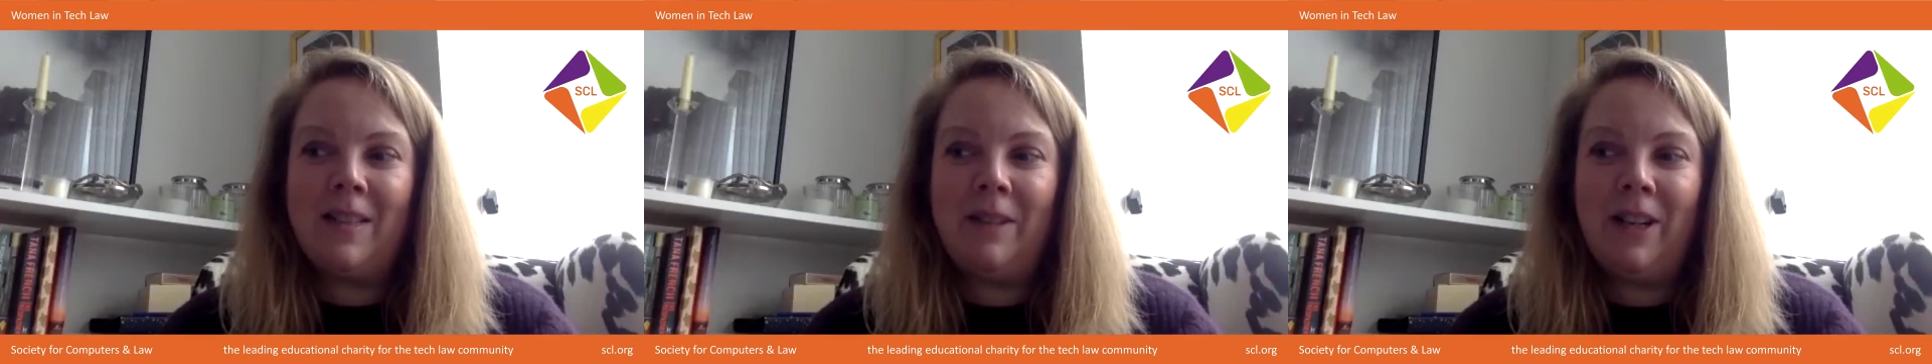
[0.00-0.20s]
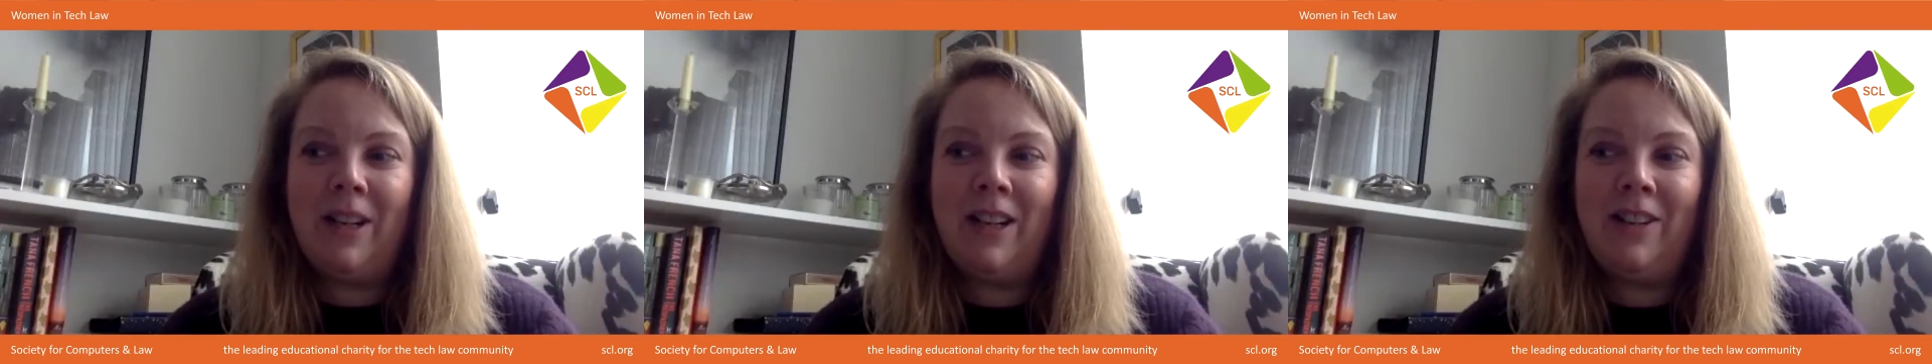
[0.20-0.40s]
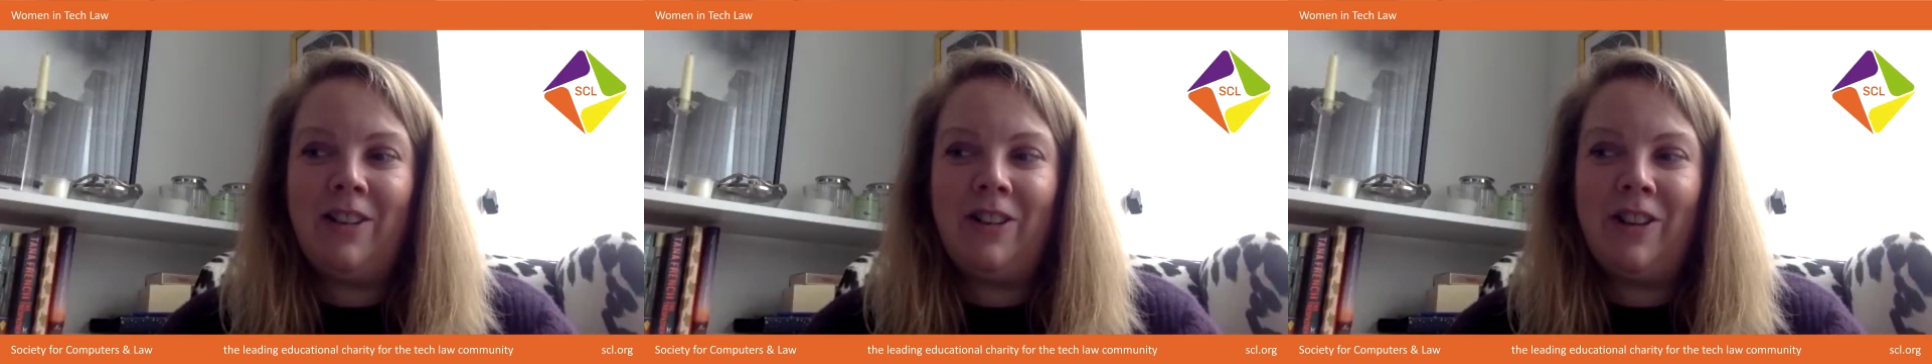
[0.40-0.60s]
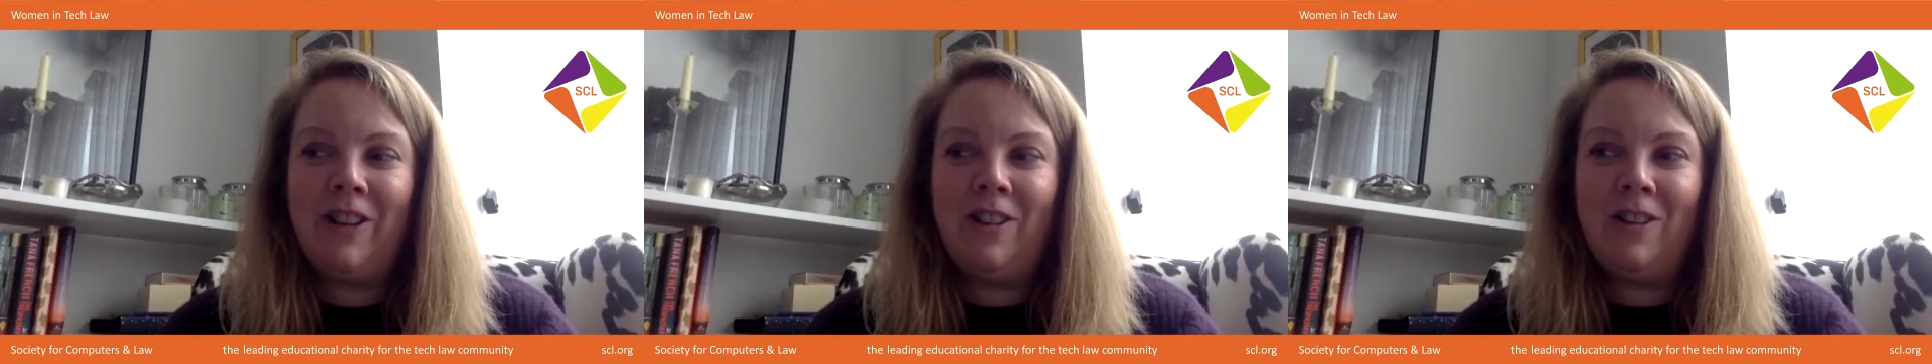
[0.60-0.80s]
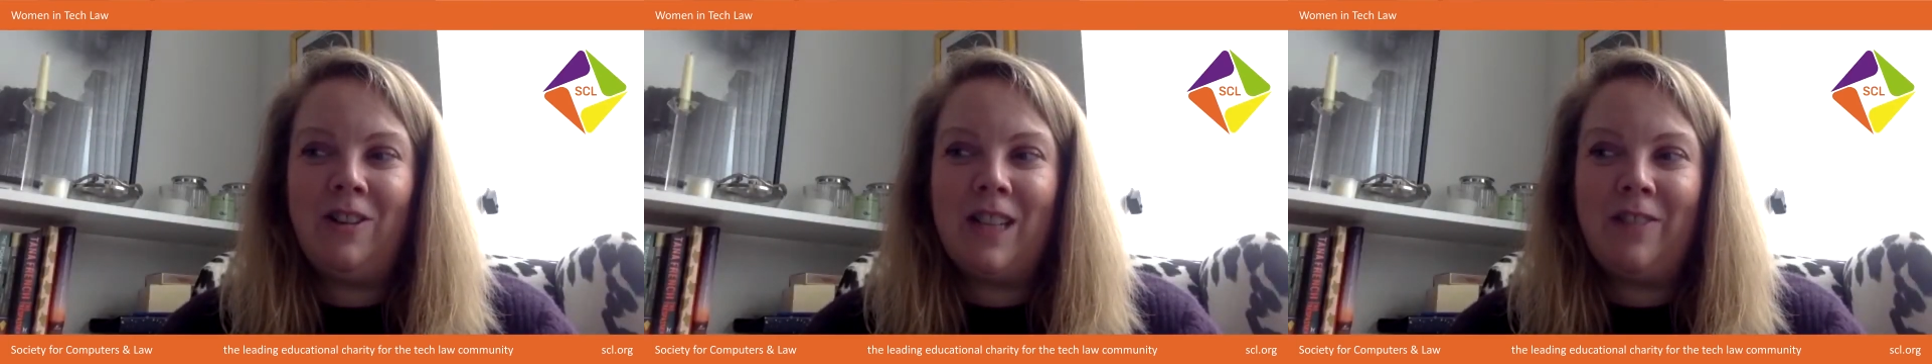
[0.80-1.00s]
me earlier on that
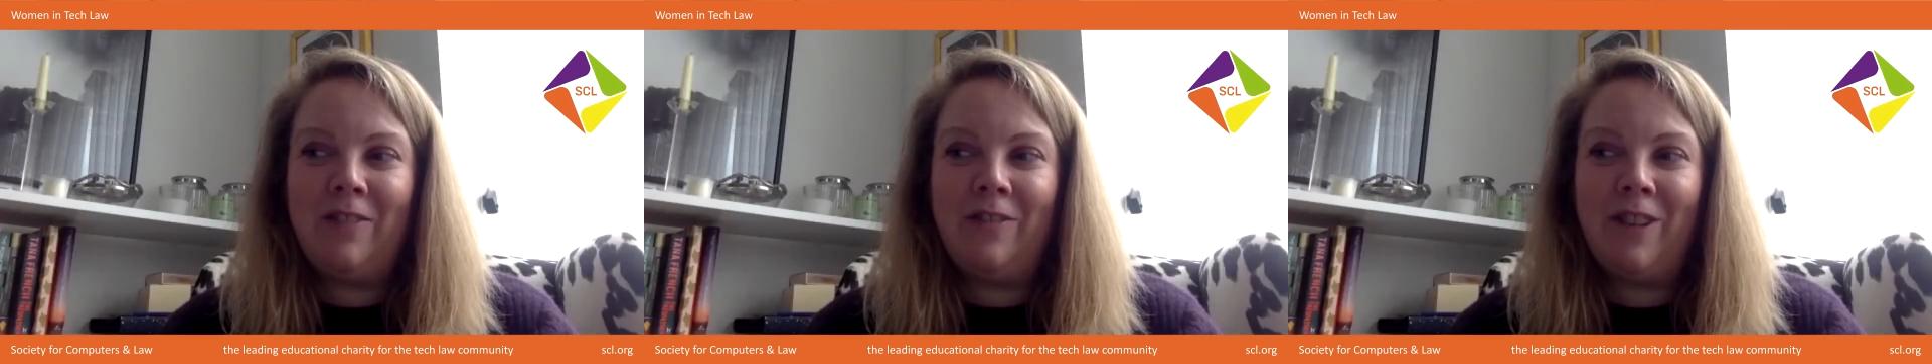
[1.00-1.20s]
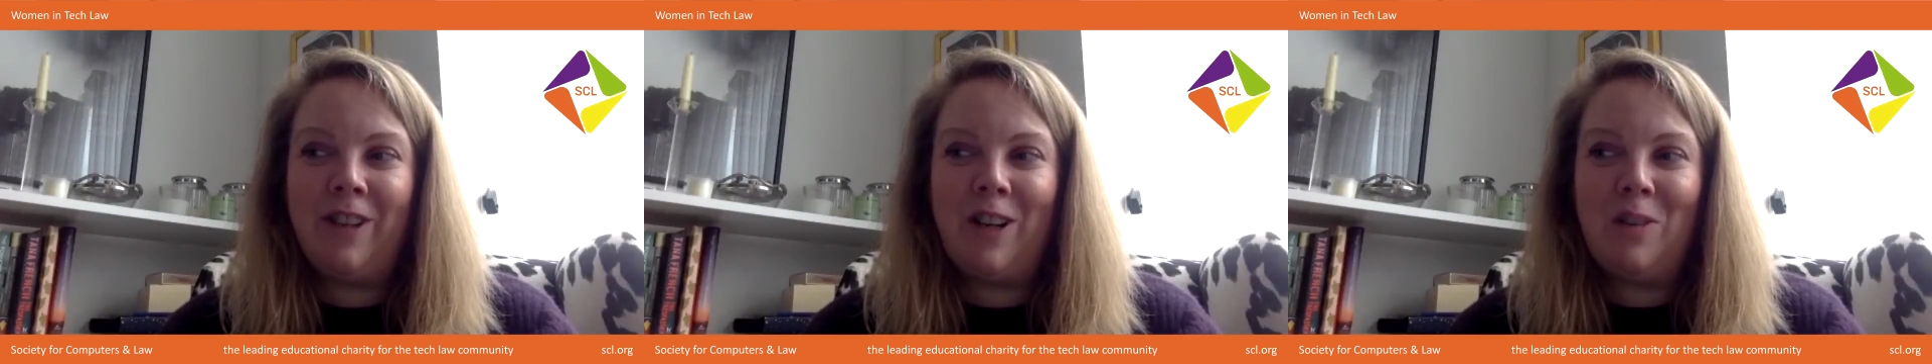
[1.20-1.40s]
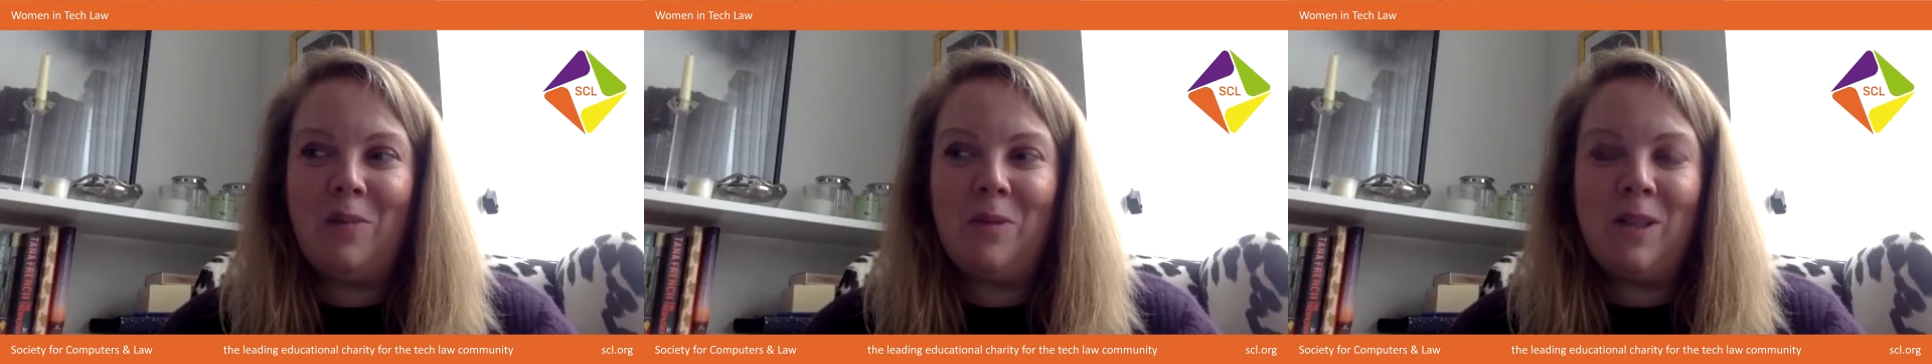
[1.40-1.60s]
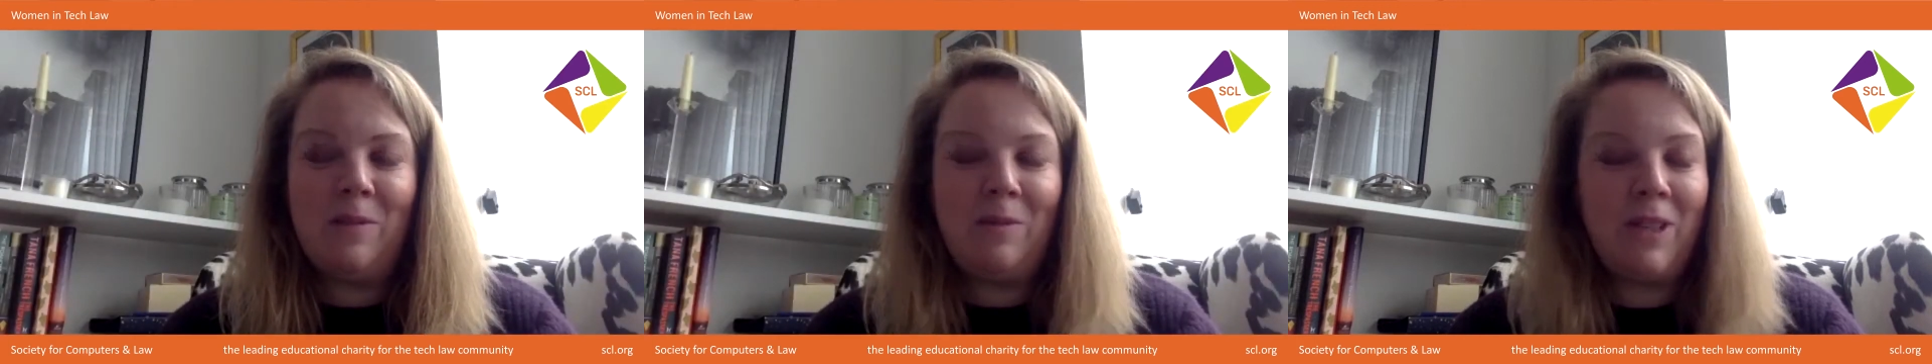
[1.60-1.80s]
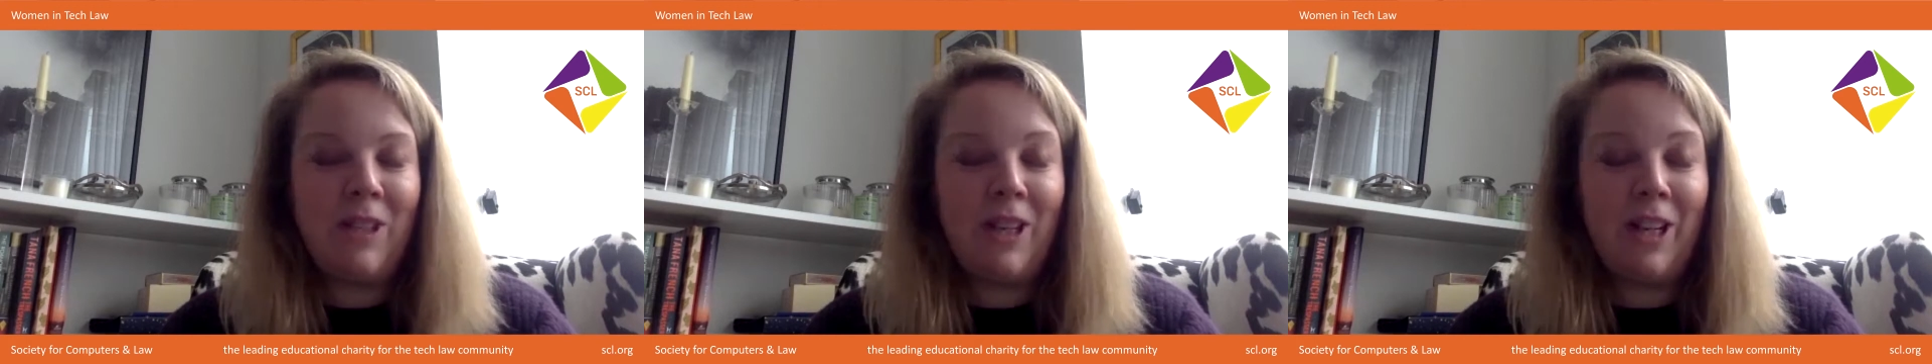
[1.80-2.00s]
lockdown for her was the
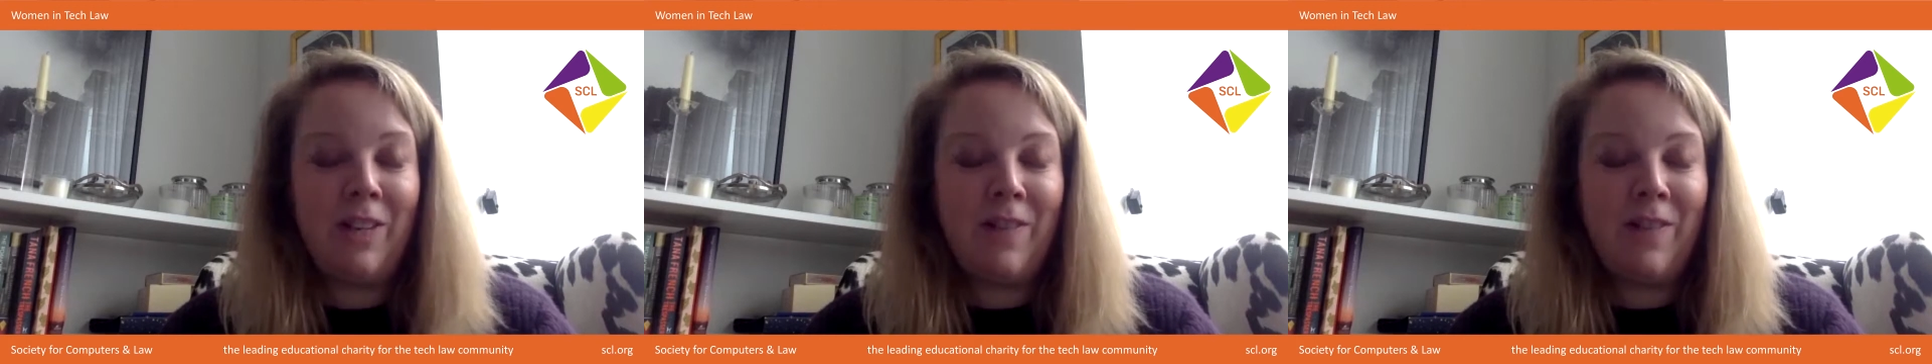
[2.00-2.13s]
return of